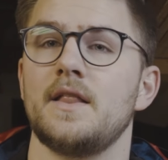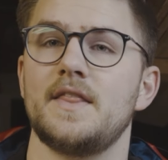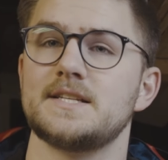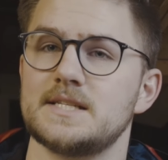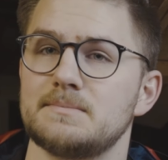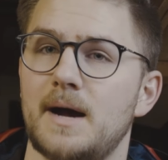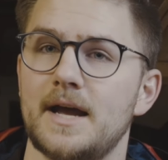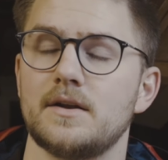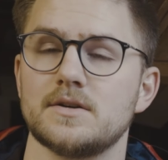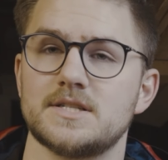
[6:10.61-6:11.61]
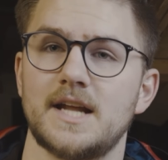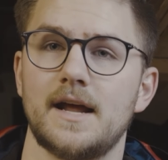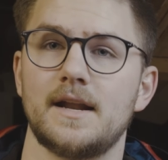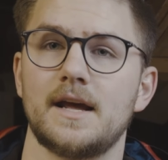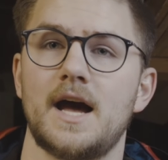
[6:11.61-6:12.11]
This is my
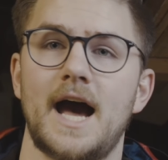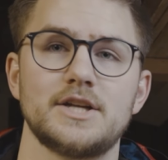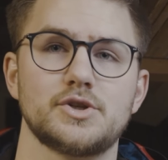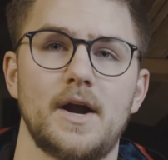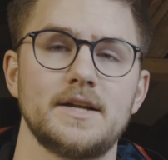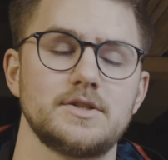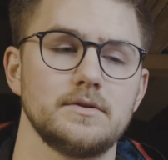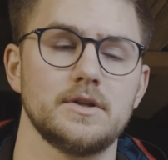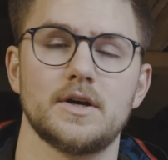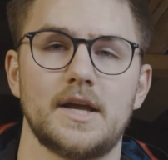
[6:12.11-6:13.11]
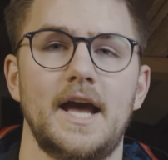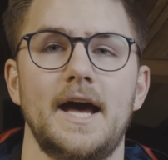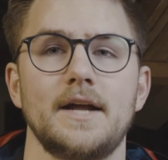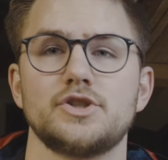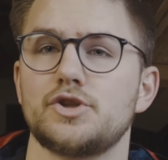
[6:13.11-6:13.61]
understanding. I try to look
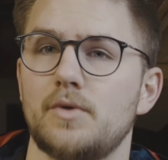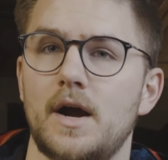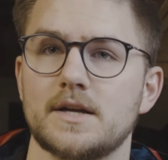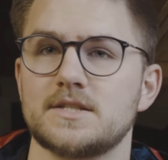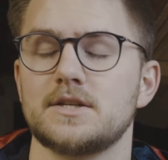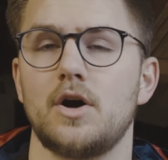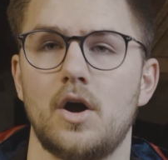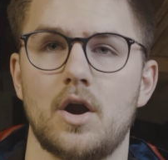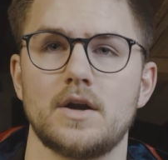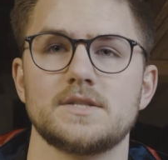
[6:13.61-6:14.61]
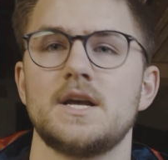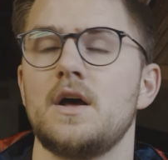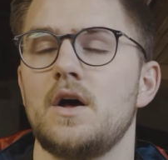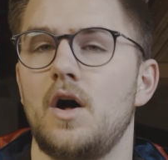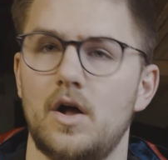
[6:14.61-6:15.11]
at trucks, cars,
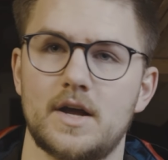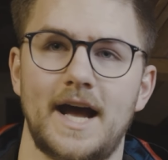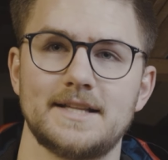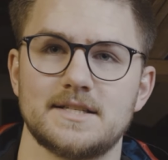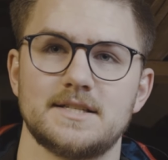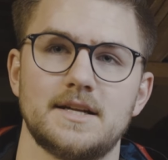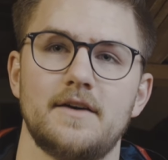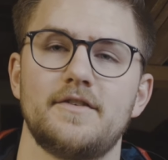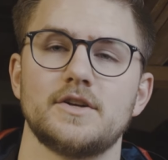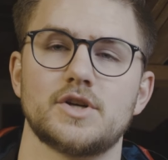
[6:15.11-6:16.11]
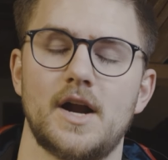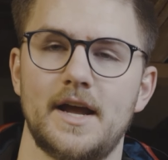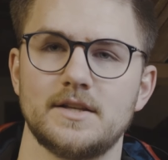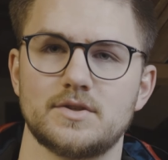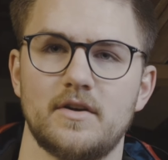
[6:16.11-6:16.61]
all kinds of stuff and try
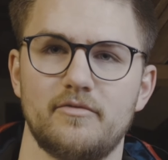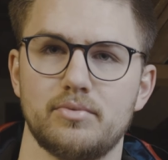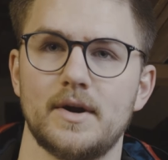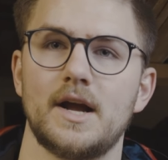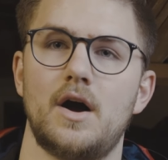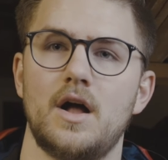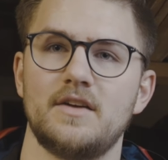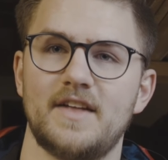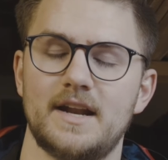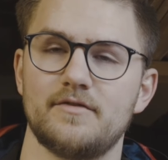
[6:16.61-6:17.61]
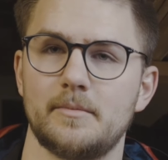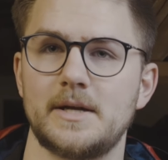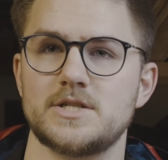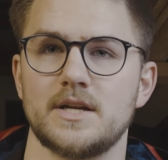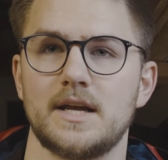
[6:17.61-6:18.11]
and sort of bring all of that
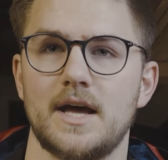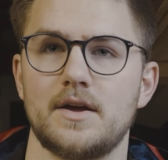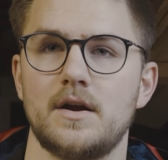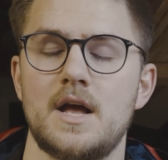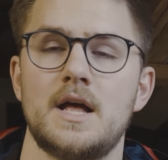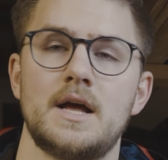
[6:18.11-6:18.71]
information together.